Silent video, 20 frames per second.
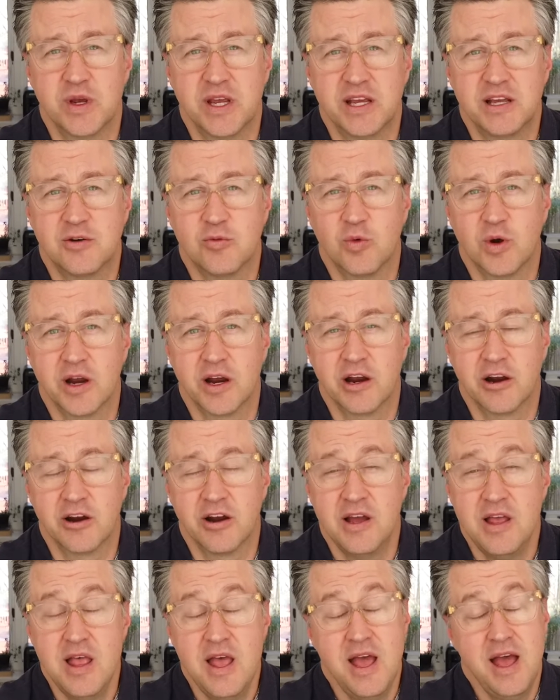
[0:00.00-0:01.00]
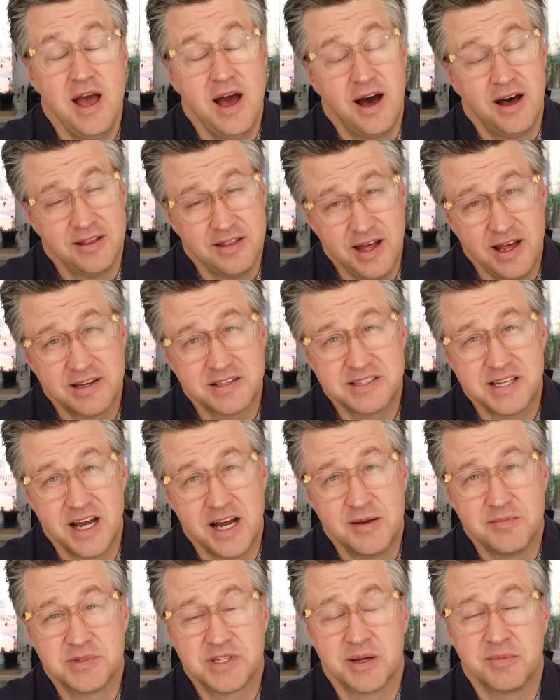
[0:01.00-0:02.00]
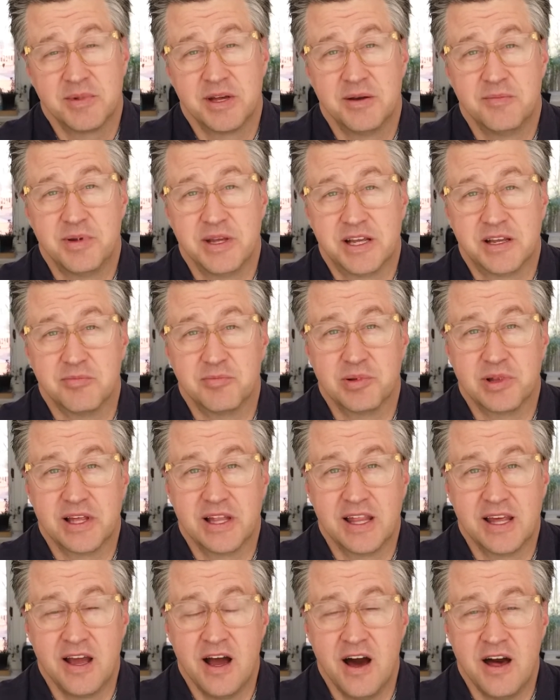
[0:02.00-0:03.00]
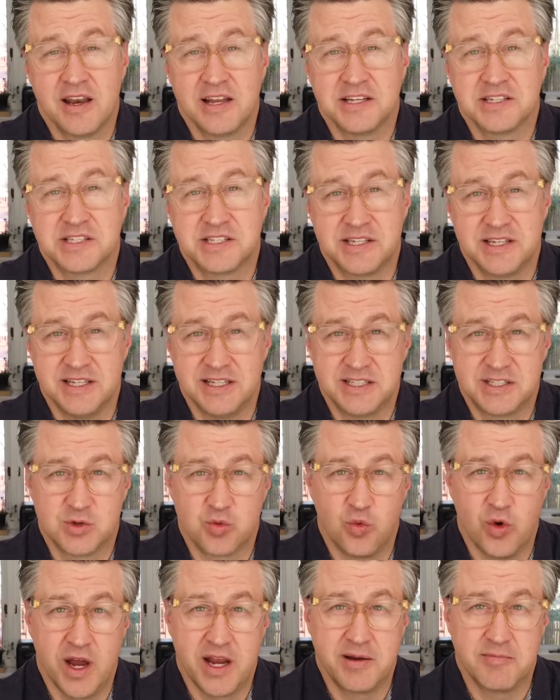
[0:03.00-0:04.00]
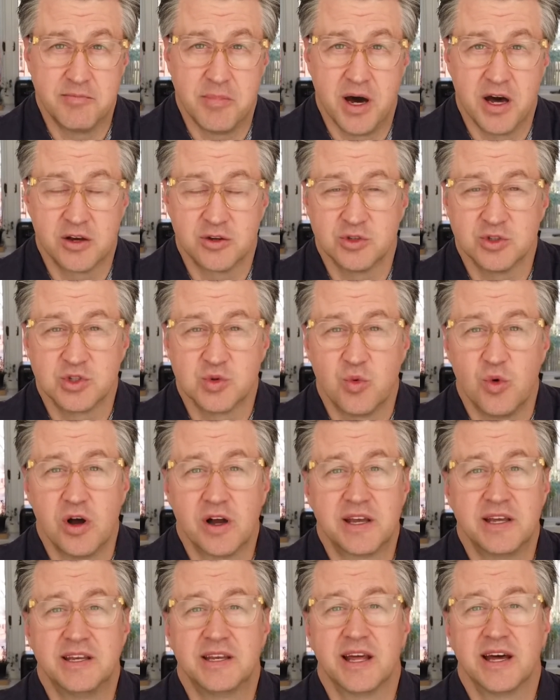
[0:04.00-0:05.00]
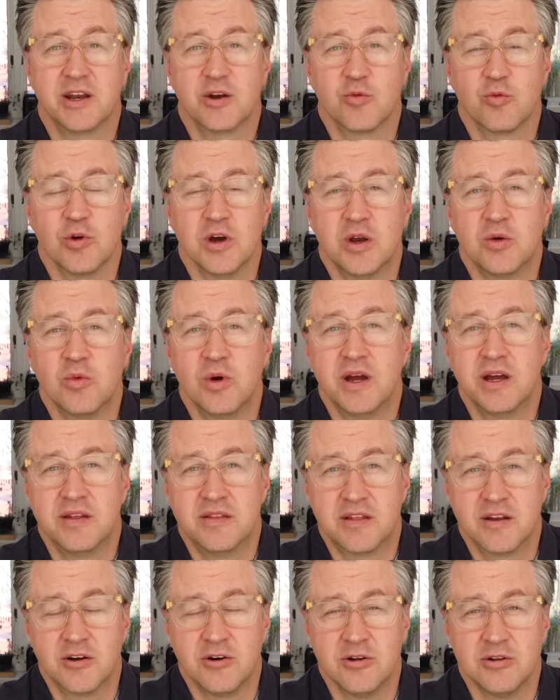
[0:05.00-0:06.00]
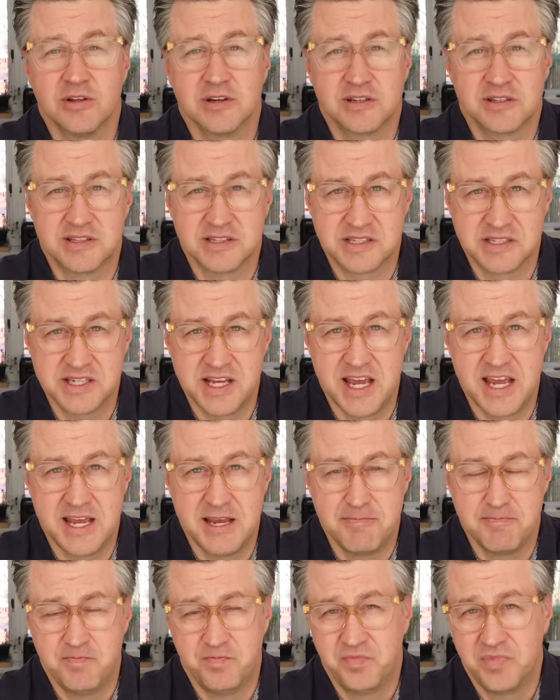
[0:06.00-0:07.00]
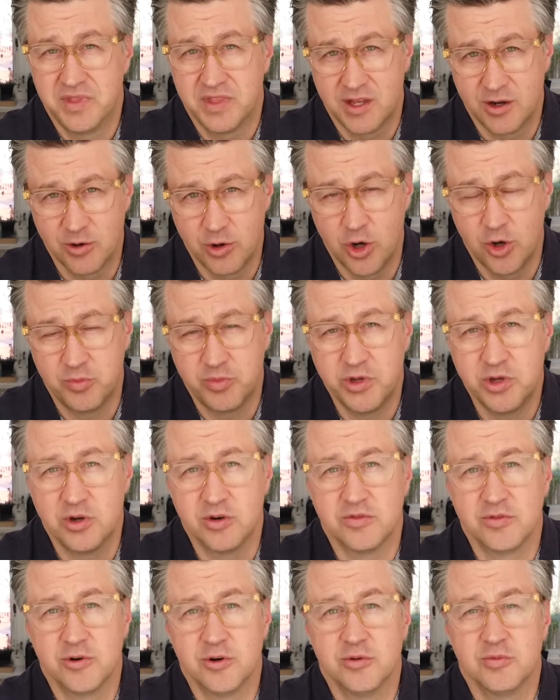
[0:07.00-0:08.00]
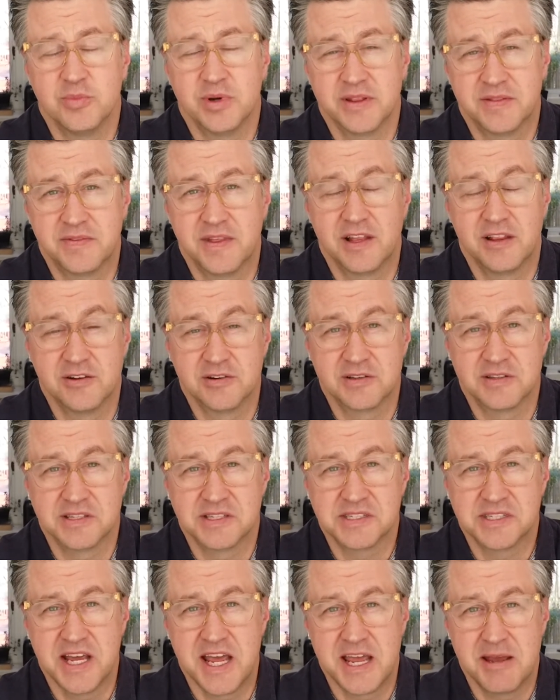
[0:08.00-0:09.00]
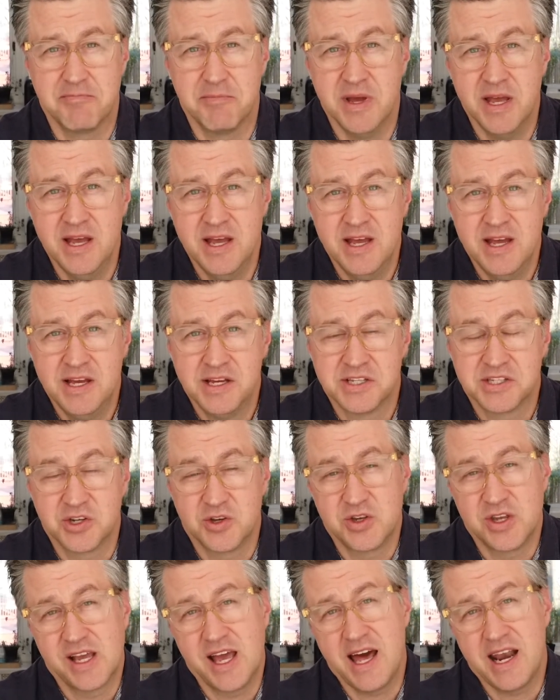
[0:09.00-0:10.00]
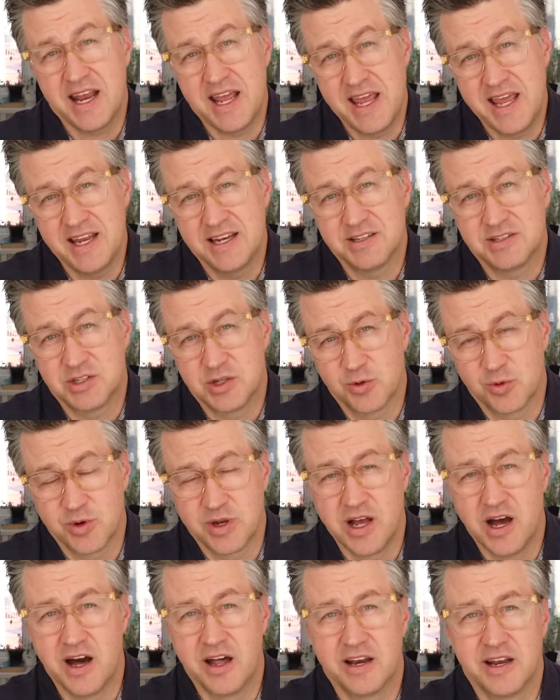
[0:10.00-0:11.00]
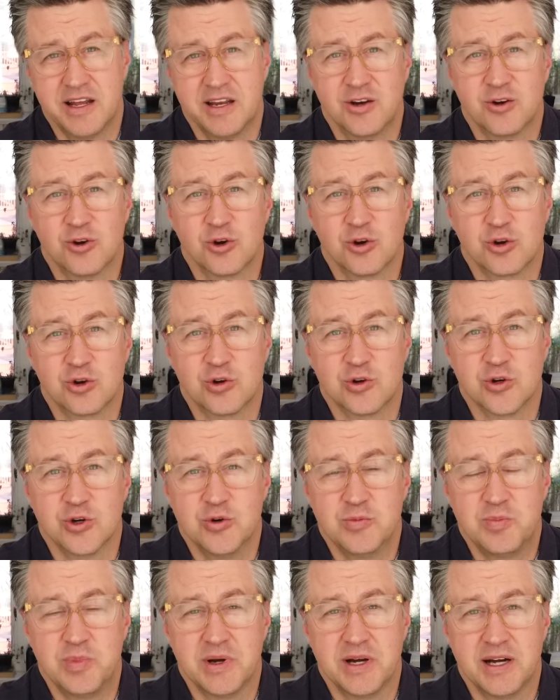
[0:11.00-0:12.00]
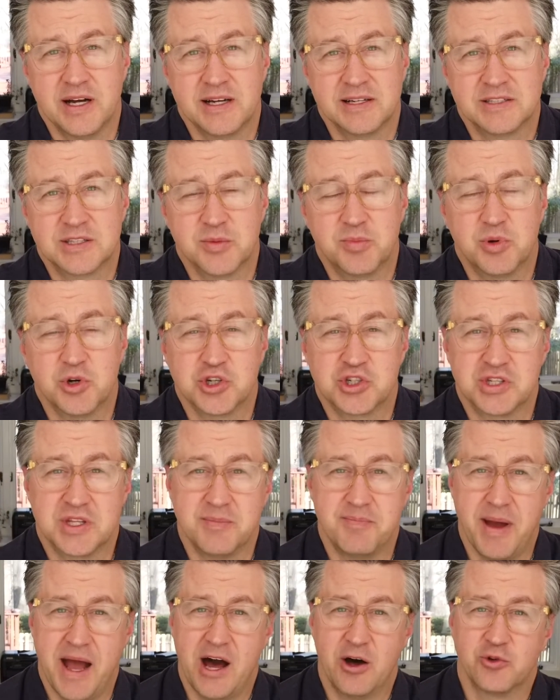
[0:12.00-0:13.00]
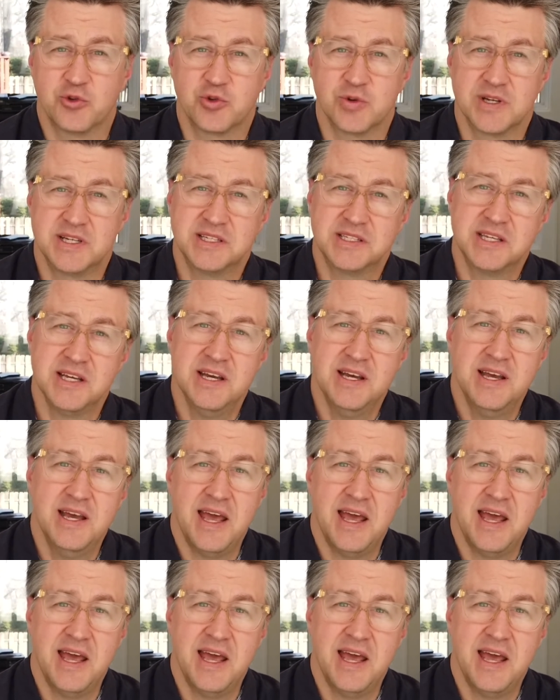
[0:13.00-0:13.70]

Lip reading: Week, where a lot of times, I'm going to be completely honest, it's white models walking down a runway that all look the same. They're all beautiful, but they look the same. So you got to hand it to Rihanna and her group to push the boundaries